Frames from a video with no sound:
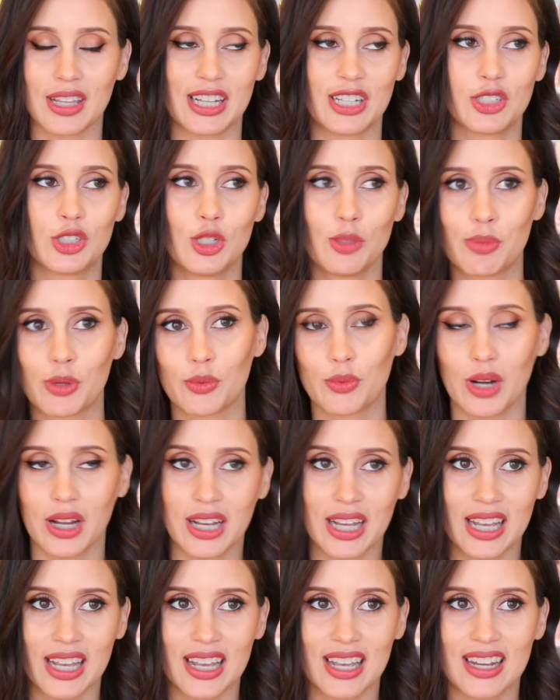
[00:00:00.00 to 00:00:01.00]
like super
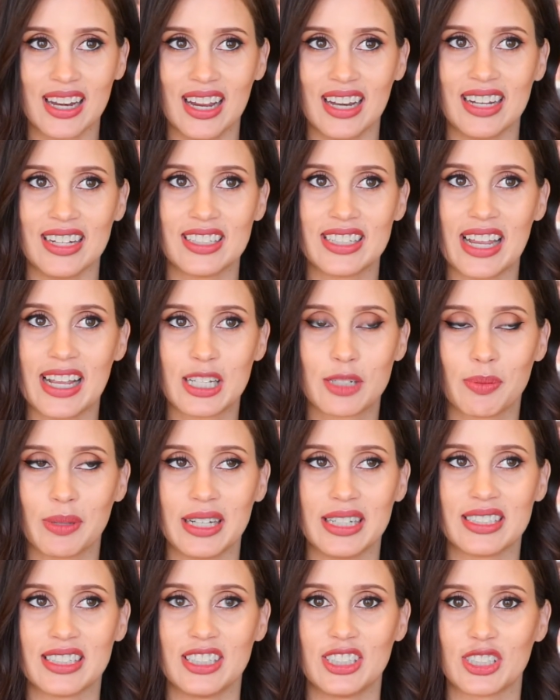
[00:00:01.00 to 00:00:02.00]
rugged, and it takes
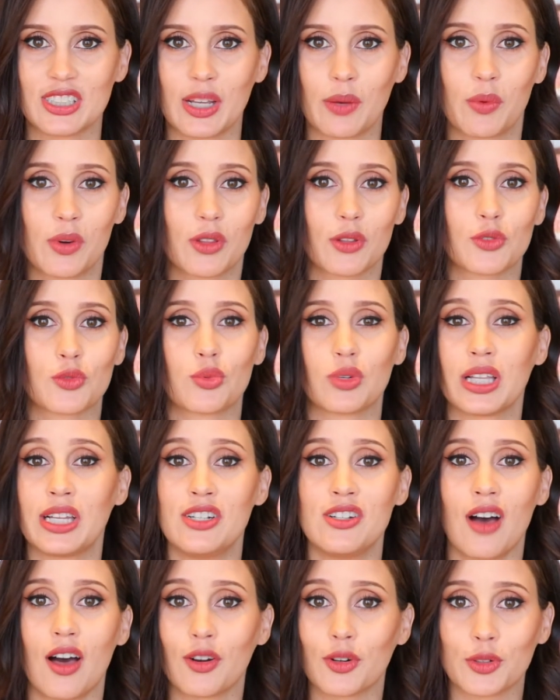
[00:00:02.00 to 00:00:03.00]
place in just like one of those really
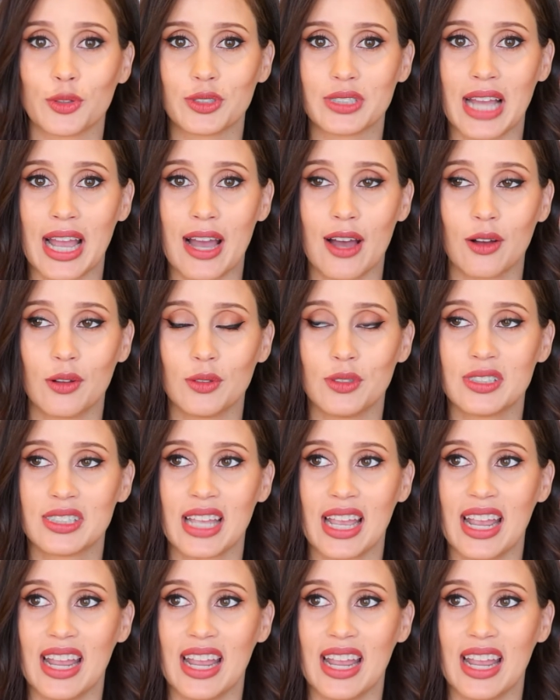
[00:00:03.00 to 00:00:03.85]
nautical towns,